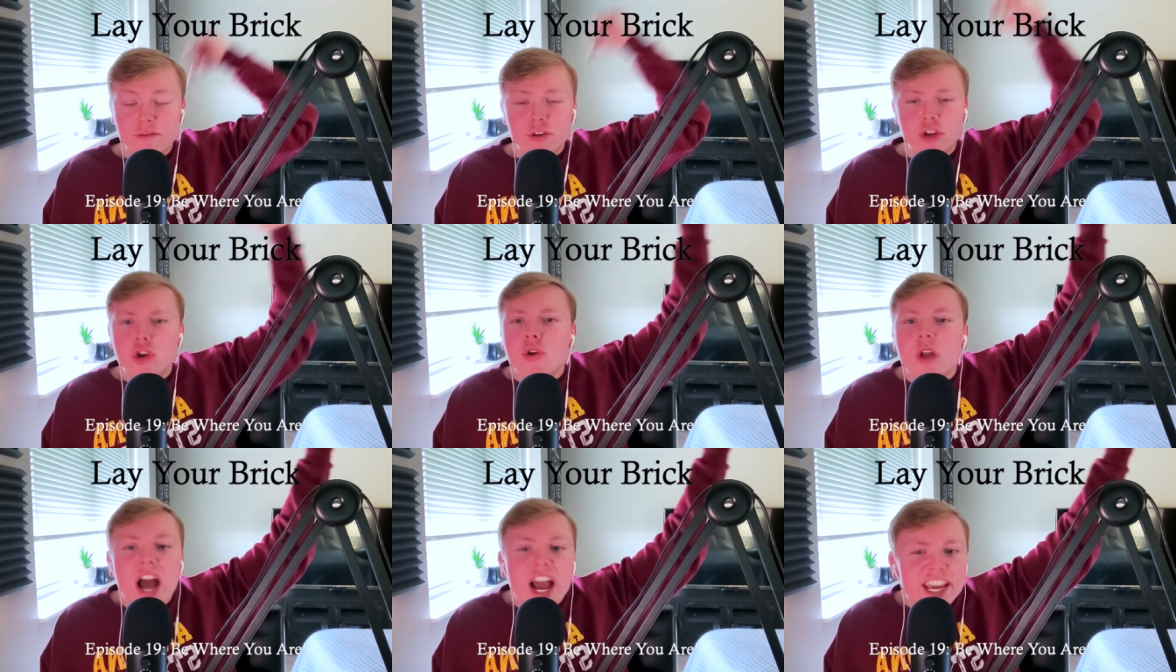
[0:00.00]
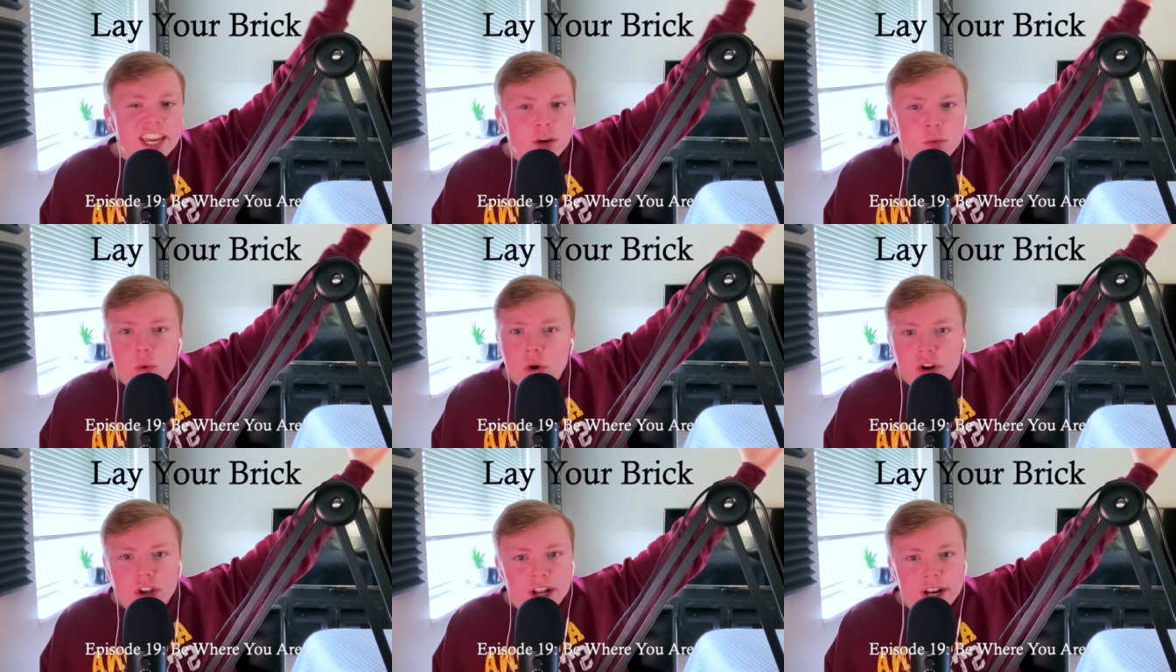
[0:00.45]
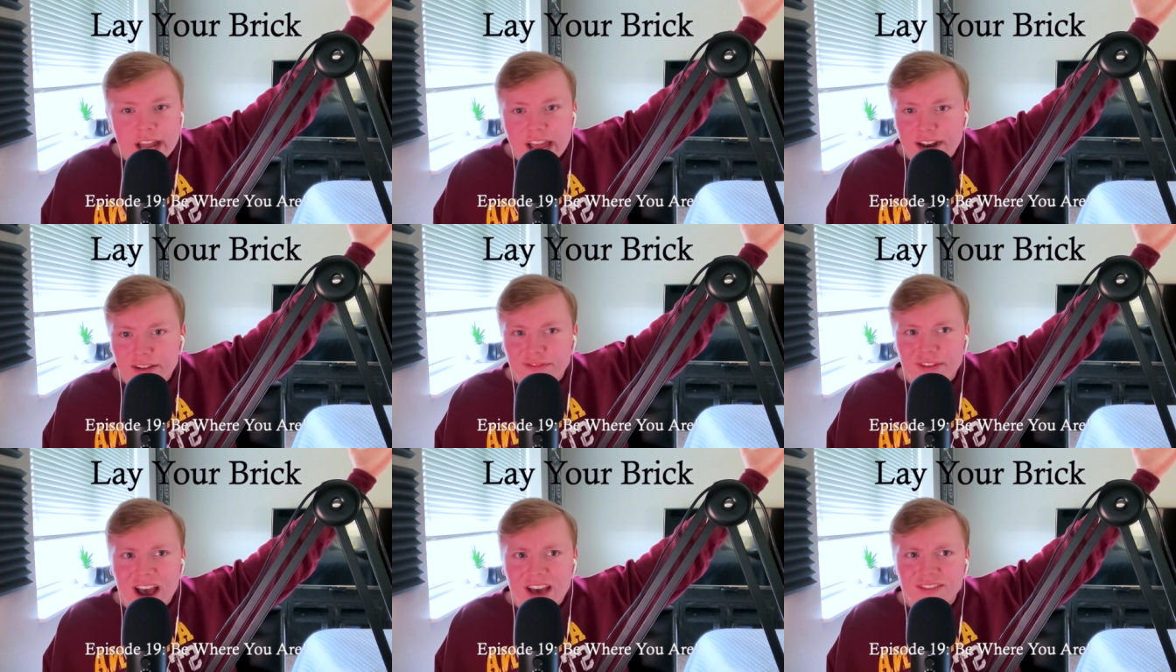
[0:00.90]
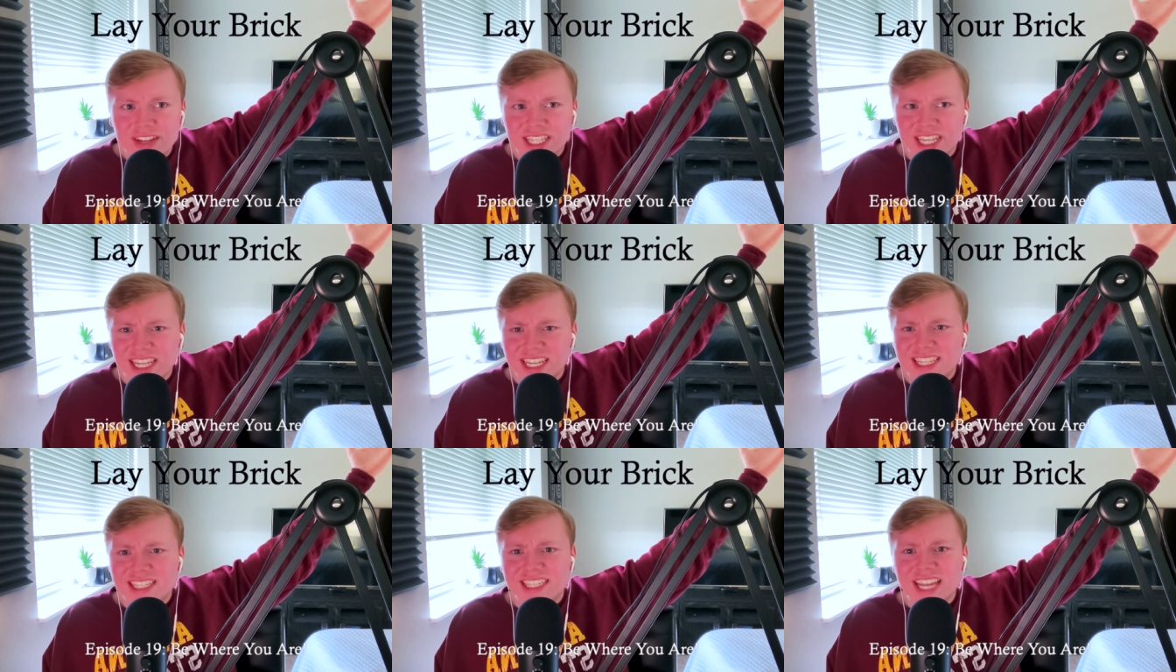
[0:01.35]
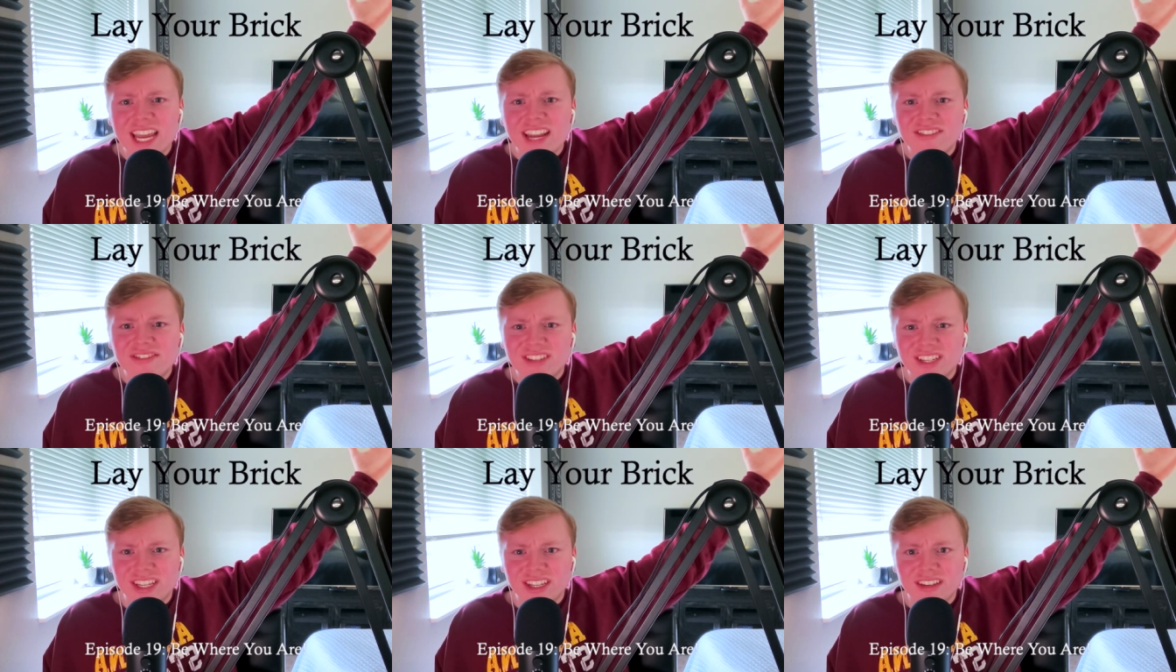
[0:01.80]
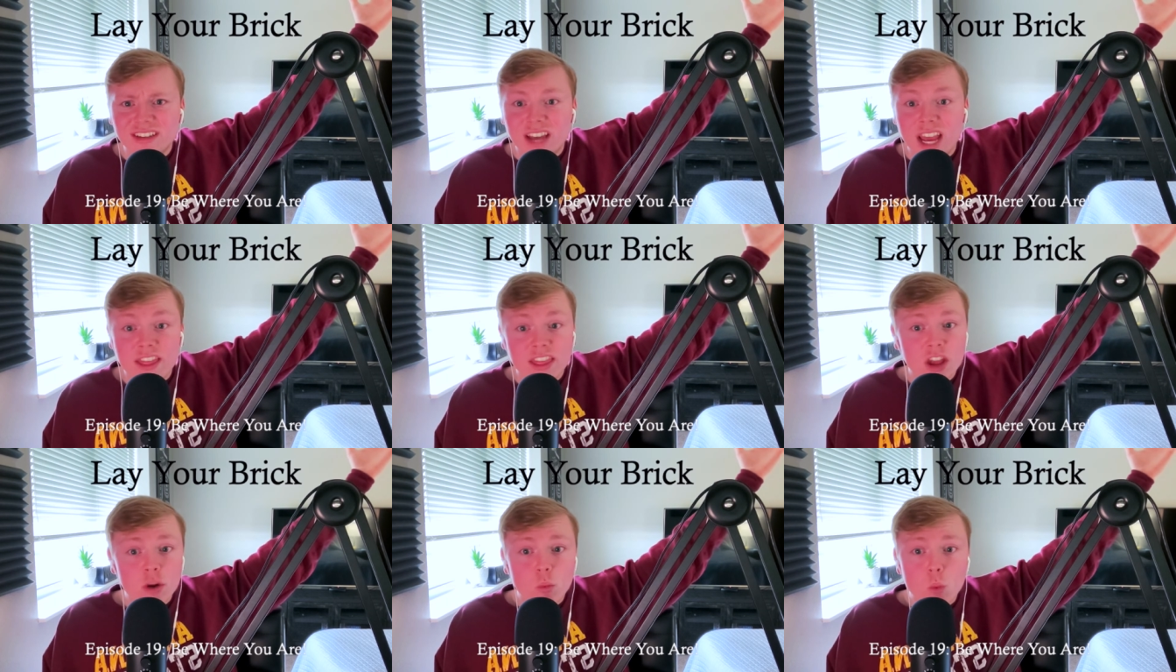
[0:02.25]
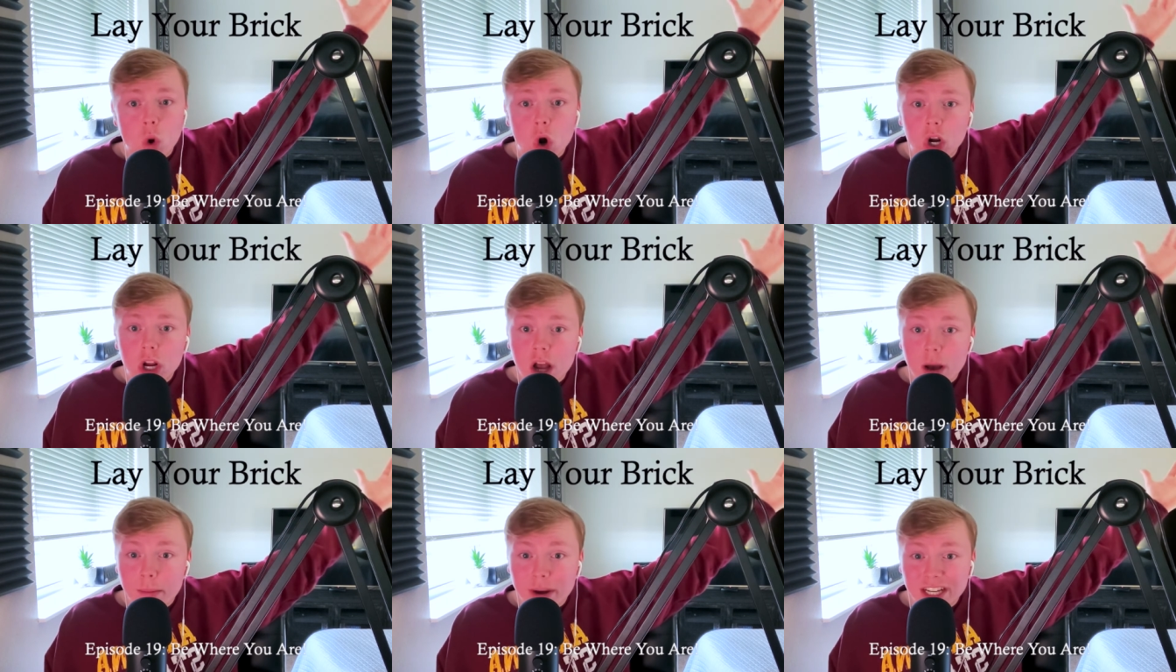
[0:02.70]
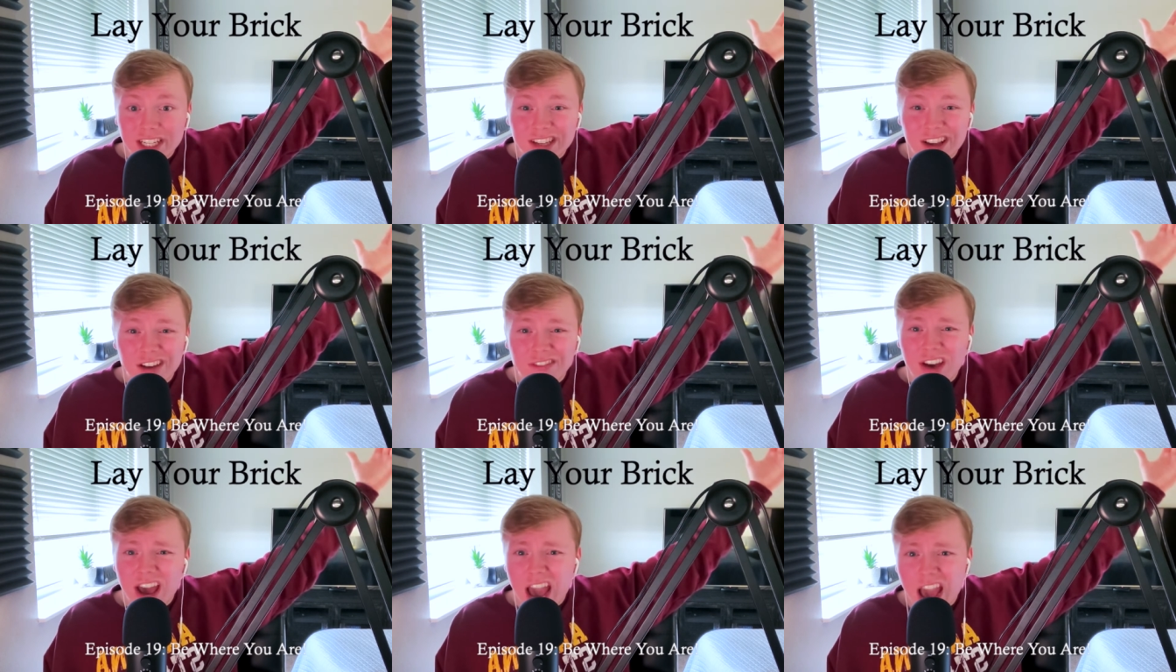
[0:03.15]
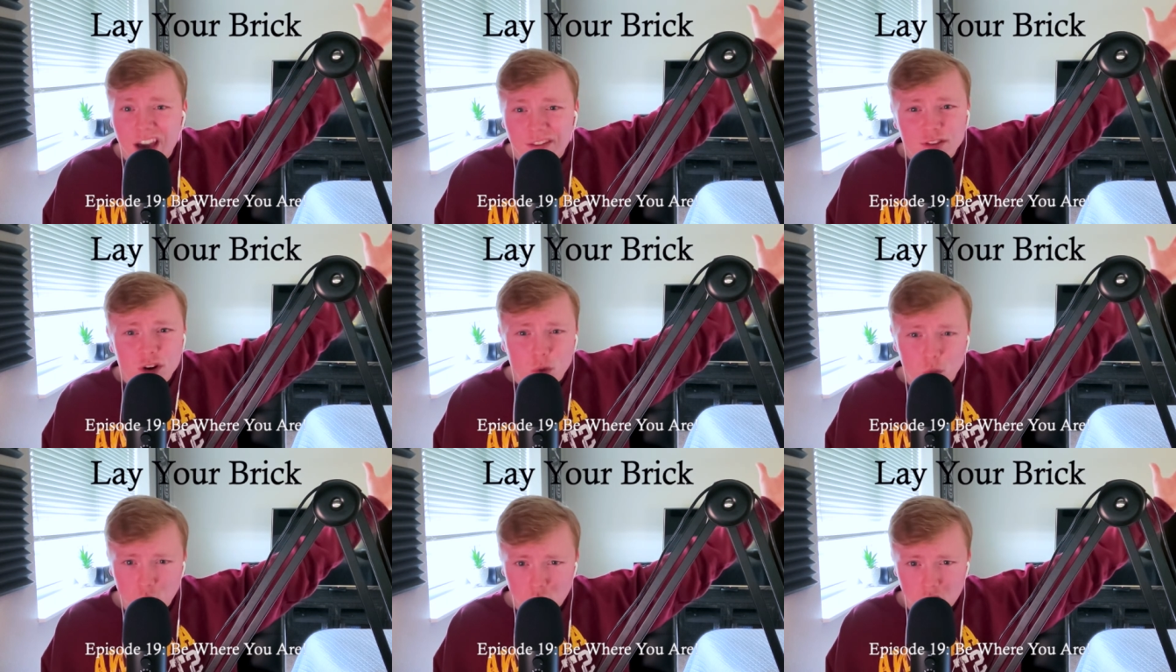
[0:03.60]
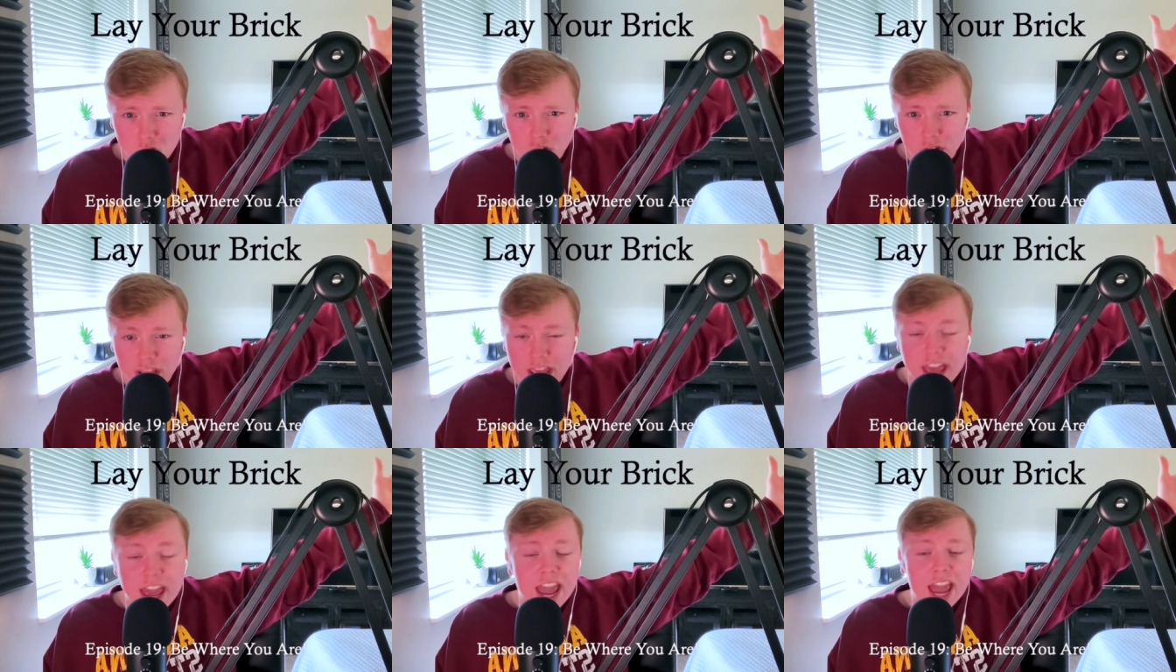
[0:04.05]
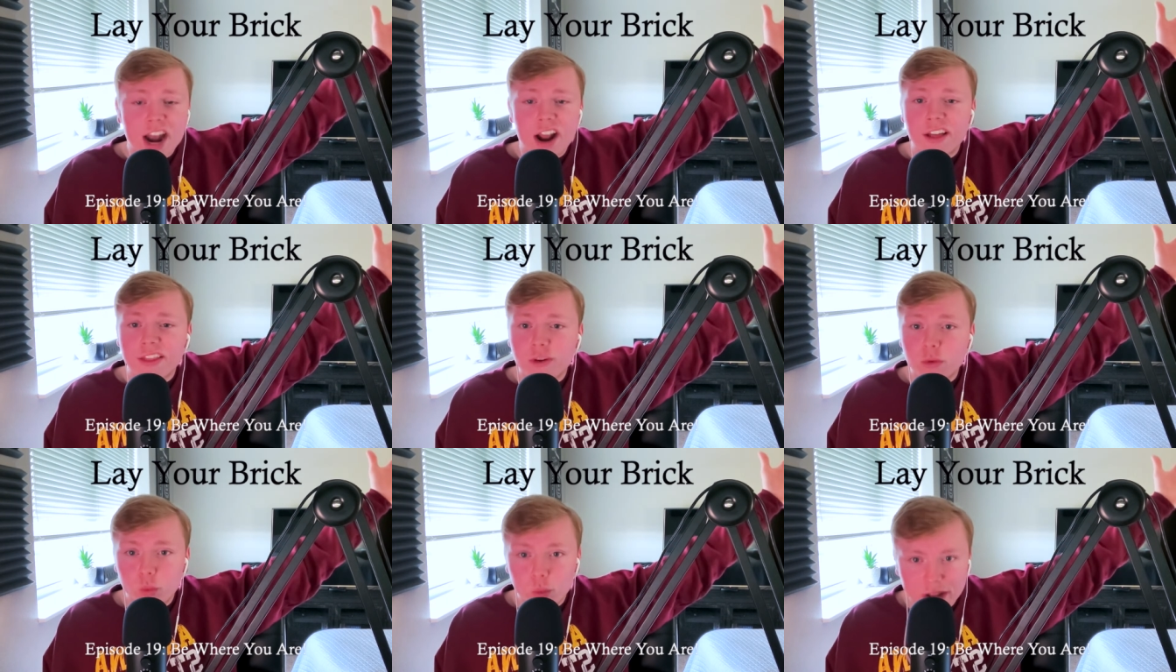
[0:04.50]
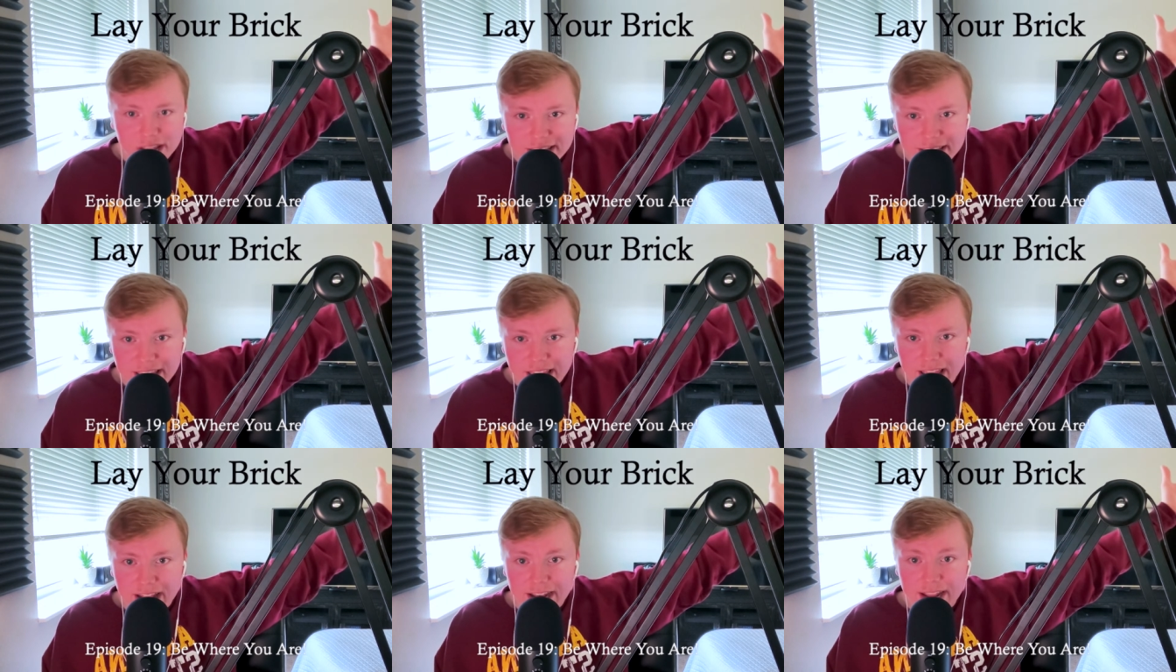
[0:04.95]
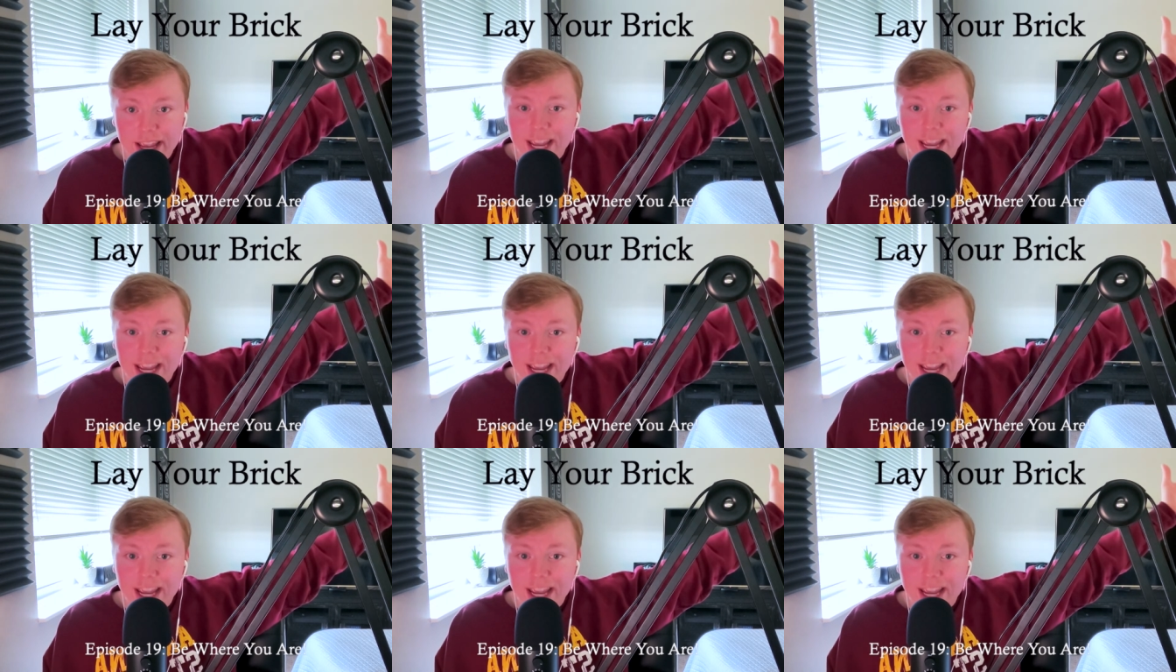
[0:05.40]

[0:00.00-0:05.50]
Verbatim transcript: Dude, I can work a nine to five as a safety and then work on myself after work and on the weekend.